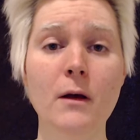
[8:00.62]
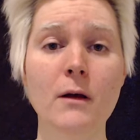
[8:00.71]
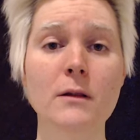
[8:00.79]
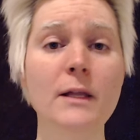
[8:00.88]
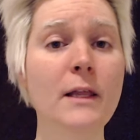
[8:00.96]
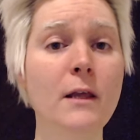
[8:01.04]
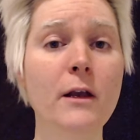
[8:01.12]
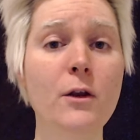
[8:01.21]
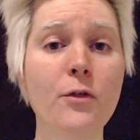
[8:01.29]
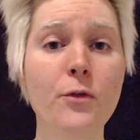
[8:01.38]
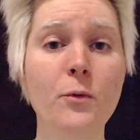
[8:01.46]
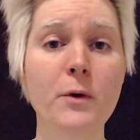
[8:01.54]
let an
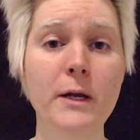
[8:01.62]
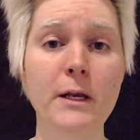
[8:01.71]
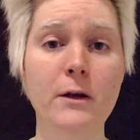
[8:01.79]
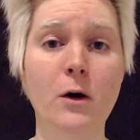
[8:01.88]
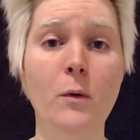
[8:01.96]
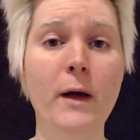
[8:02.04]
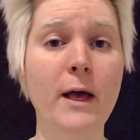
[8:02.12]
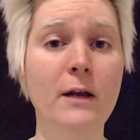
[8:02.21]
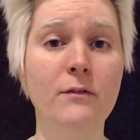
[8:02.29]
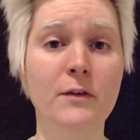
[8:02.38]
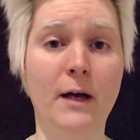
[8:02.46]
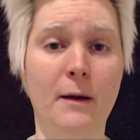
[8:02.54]
authority know ahead
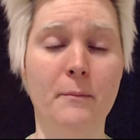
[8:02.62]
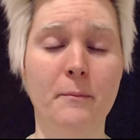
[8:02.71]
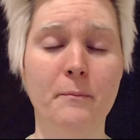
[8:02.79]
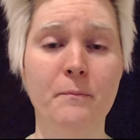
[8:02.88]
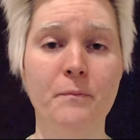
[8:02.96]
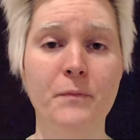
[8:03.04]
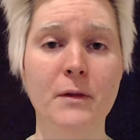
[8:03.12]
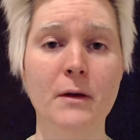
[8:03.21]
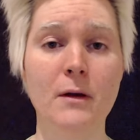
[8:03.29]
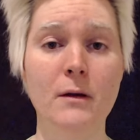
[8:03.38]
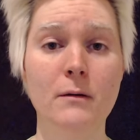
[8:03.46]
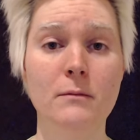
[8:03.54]
of time.
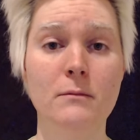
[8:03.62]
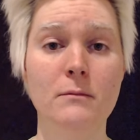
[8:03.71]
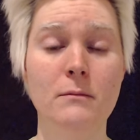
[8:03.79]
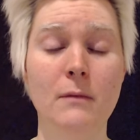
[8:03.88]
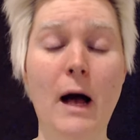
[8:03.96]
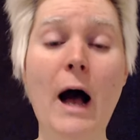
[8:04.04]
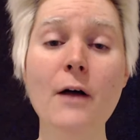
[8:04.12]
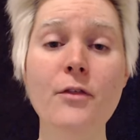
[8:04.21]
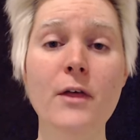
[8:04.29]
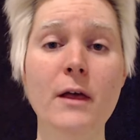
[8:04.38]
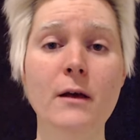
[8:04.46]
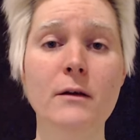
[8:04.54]
I
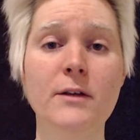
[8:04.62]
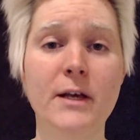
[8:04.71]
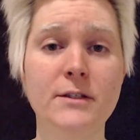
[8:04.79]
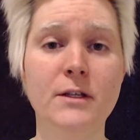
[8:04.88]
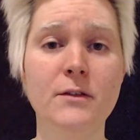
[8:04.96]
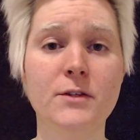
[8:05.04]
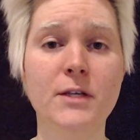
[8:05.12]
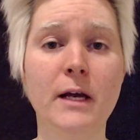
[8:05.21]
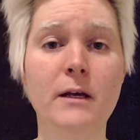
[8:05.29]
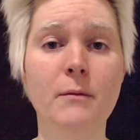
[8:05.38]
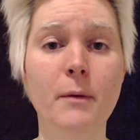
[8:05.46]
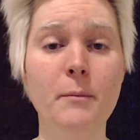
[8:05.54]
think testing the
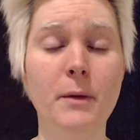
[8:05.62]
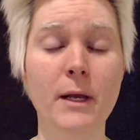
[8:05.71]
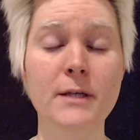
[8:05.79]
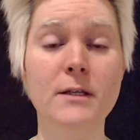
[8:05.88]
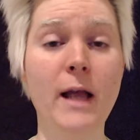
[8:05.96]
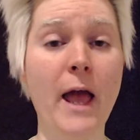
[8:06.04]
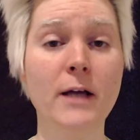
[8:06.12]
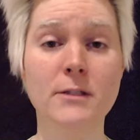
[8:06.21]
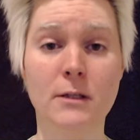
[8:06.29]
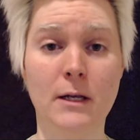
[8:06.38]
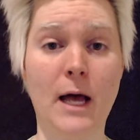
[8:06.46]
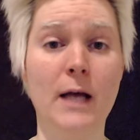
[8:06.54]
Second Amendment is an
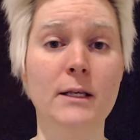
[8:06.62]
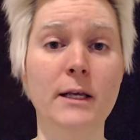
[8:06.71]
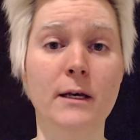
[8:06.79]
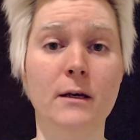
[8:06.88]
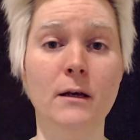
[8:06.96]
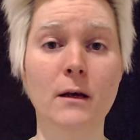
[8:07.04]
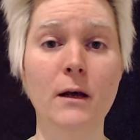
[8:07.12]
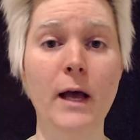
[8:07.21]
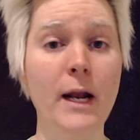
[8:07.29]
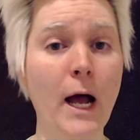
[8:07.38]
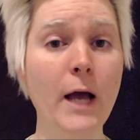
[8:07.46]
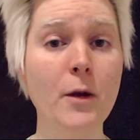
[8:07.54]
excellent idea,
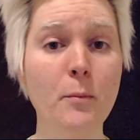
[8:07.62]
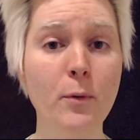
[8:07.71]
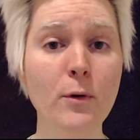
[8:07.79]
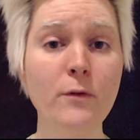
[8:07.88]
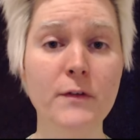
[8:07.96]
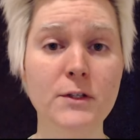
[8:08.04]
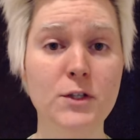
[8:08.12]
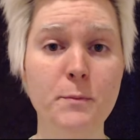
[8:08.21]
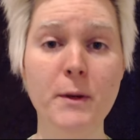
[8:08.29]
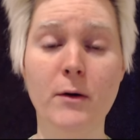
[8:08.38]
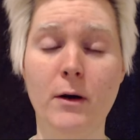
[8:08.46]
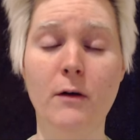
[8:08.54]
and I approve in
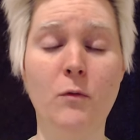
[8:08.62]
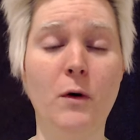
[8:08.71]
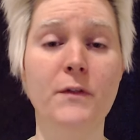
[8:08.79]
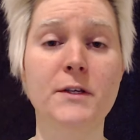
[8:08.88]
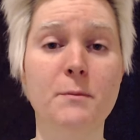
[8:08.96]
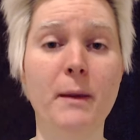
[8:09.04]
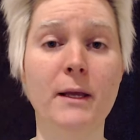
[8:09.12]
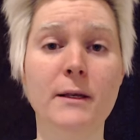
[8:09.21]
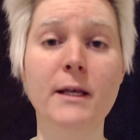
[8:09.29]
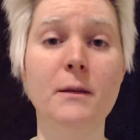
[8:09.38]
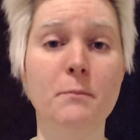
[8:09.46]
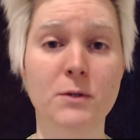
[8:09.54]
spirit of what this man
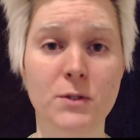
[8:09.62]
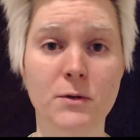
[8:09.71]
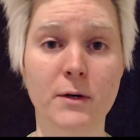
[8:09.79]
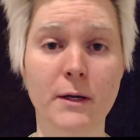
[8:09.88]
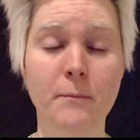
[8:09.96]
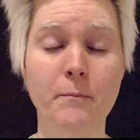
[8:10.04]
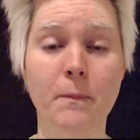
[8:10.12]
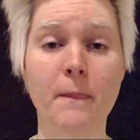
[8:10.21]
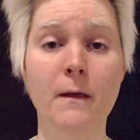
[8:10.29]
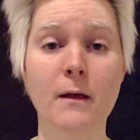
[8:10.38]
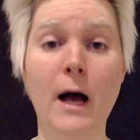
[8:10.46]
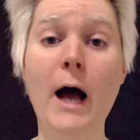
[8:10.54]
did in Missouri.
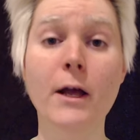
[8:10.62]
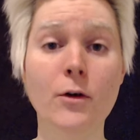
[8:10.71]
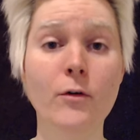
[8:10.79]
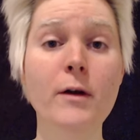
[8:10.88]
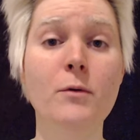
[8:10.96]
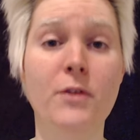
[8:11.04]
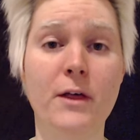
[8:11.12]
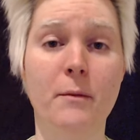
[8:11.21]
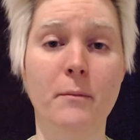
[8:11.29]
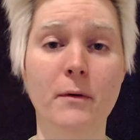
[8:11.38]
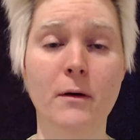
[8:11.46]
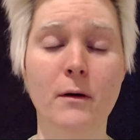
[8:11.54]
I agree with
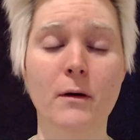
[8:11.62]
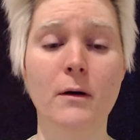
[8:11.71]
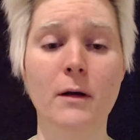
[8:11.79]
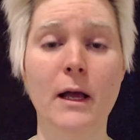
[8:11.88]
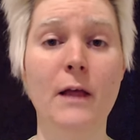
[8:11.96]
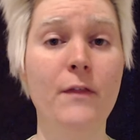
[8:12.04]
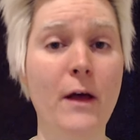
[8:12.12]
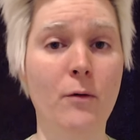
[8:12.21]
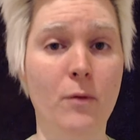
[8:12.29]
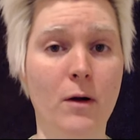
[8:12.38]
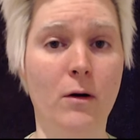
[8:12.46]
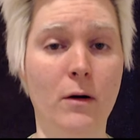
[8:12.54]
him in that
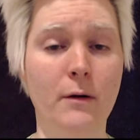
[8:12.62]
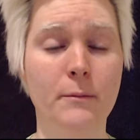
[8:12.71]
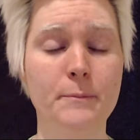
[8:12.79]
regard.